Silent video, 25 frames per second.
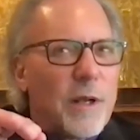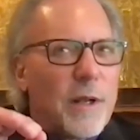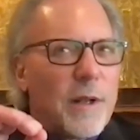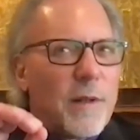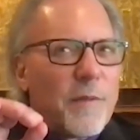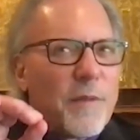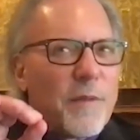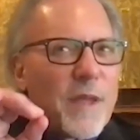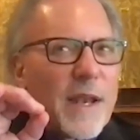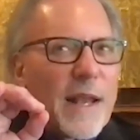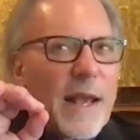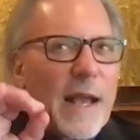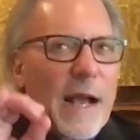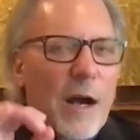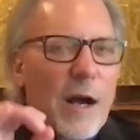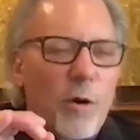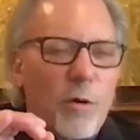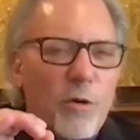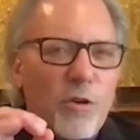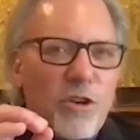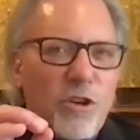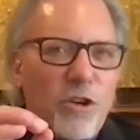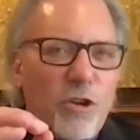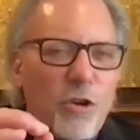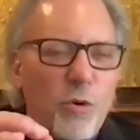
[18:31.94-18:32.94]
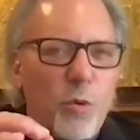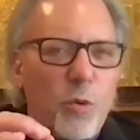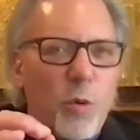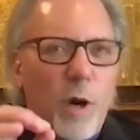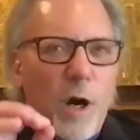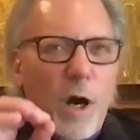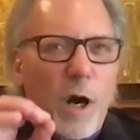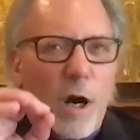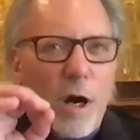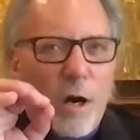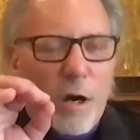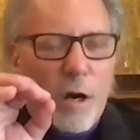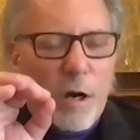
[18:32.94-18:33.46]
that how you
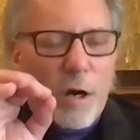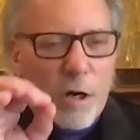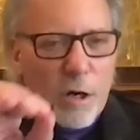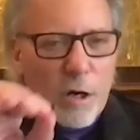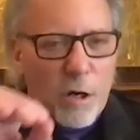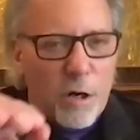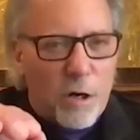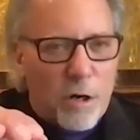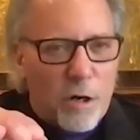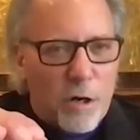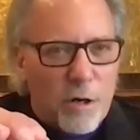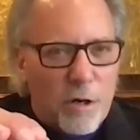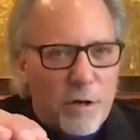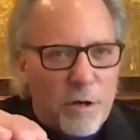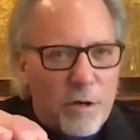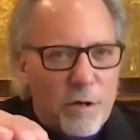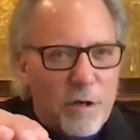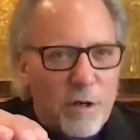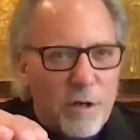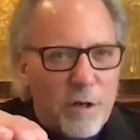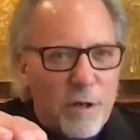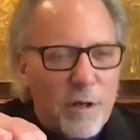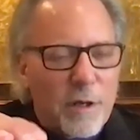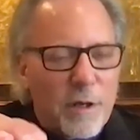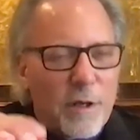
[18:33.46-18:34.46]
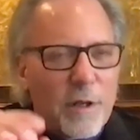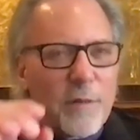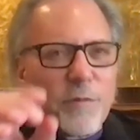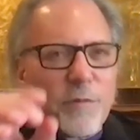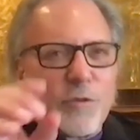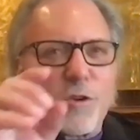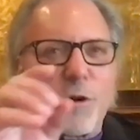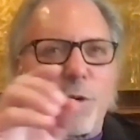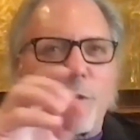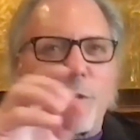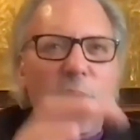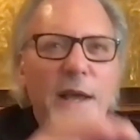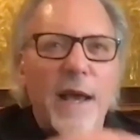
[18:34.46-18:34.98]
are heard,
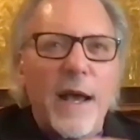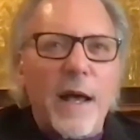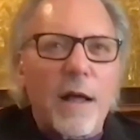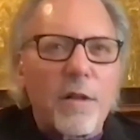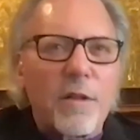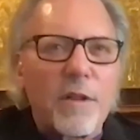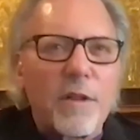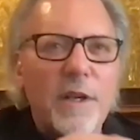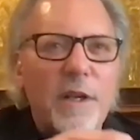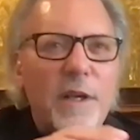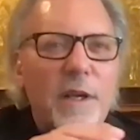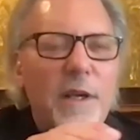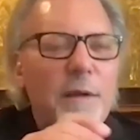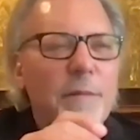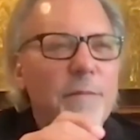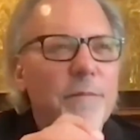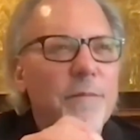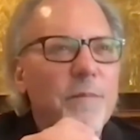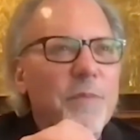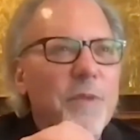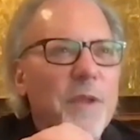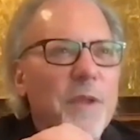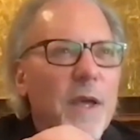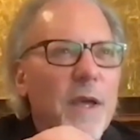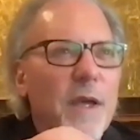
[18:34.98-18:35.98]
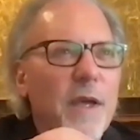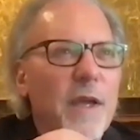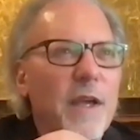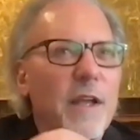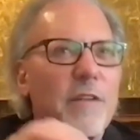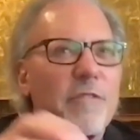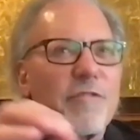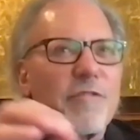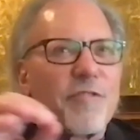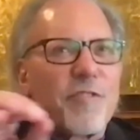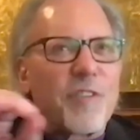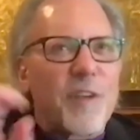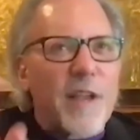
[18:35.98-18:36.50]
tonality,
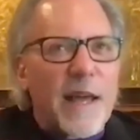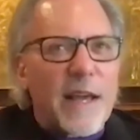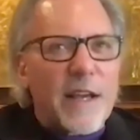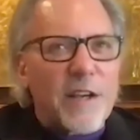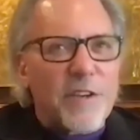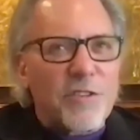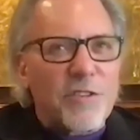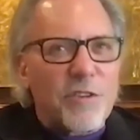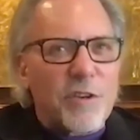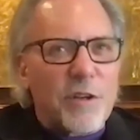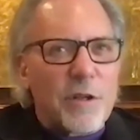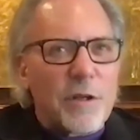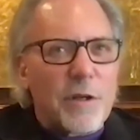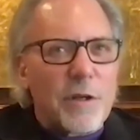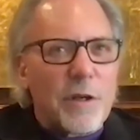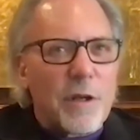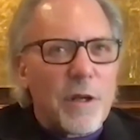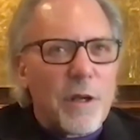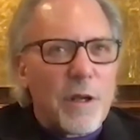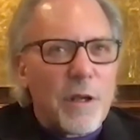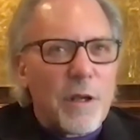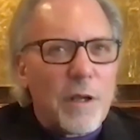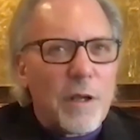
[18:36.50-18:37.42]
inflection,